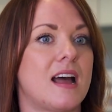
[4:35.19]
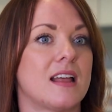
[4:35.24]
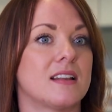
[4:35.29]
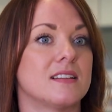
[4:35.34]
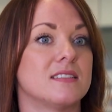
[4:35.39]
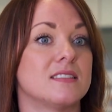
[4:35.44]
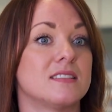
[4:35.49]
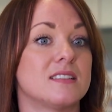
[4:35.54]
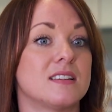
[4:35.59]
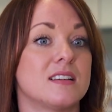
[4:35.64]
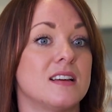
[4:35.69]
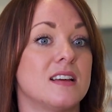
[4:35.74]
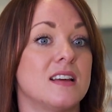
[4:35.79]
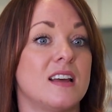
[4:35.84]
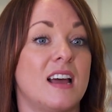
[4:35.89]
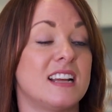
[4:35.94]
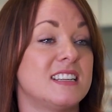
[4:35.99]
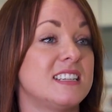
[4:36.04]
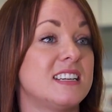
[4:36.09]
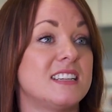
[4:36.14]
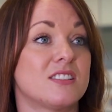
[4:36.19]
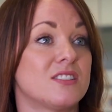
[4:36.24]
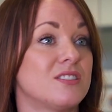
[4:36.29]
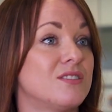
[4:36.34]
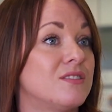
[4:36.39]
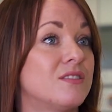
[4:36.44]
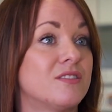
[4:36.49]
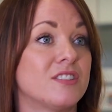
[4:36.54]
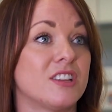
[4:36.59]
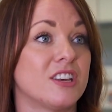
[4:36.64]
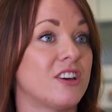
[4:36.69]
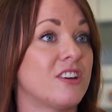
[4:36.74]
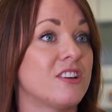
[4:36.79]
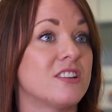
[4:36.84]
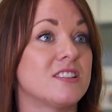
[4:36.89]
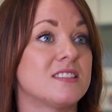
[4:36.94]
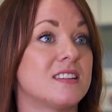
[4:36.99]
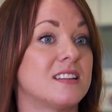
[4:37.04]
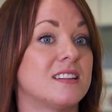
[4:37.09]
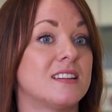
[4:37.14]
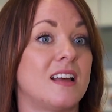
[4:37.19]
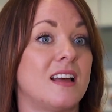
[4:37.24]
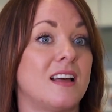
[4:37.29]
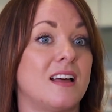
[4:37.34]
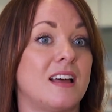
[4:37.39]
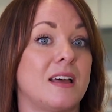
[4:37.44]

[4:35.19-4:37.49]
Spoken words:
and I did over the years, and